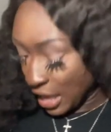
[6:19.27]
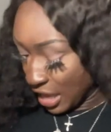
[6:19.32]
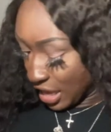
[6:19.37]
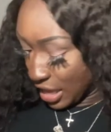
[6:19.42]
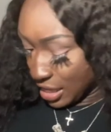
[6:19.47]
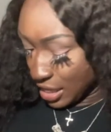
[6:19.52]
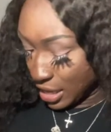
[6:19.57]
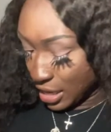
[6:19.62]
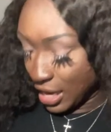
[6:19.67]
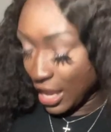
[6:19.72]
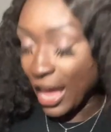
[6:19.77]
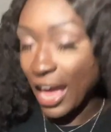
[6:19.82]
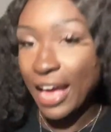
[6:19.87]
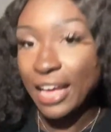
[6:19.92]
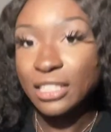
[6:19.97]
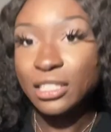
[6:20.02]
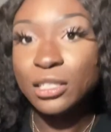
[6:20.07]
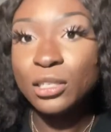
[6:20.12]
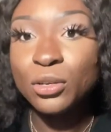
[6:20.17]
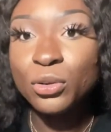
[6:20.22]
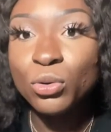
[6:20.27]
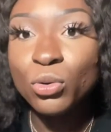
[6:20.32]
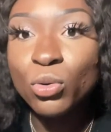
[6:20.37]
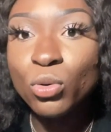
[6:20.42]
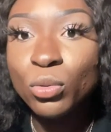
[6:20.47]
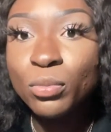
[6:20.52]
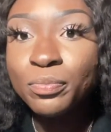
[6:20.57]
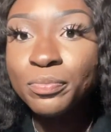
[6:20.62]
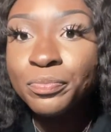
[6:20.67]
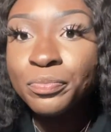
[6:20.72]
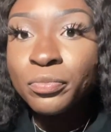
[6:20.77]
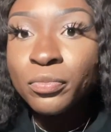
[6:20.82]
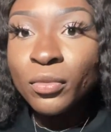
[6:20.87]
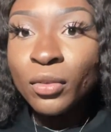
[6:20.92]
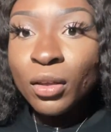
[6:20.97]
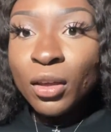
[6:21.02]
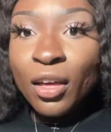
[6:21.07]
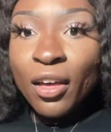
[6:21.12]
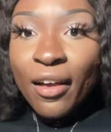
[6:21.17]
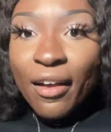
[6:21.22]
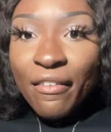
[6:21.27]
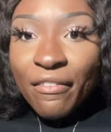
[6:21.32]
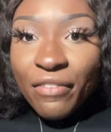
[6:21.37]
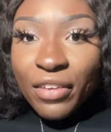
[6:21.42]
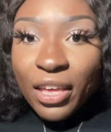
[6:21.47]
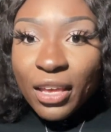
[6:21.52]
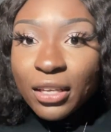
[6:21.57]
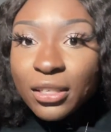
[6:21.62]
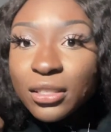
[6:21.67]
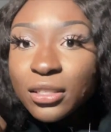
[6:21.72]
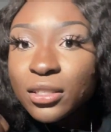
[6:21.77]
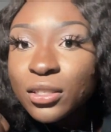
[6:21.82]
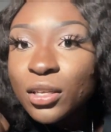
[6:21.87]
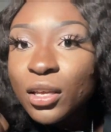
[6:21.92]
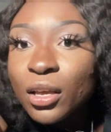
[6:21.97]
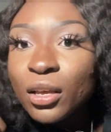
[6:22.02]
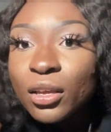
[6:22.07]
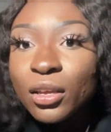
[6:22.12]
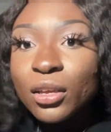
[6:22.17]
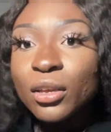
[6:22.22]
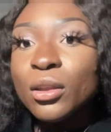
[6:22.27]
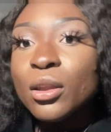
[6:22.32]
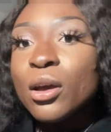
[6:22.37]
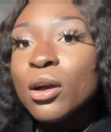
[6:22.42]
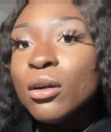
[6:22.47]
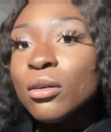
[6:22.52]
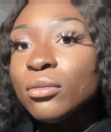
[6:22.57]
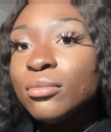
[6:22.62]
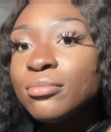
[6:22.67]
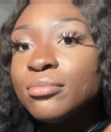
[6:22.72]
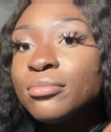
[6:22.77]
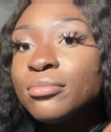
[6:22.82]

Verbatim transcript: And then it has little fists, you know,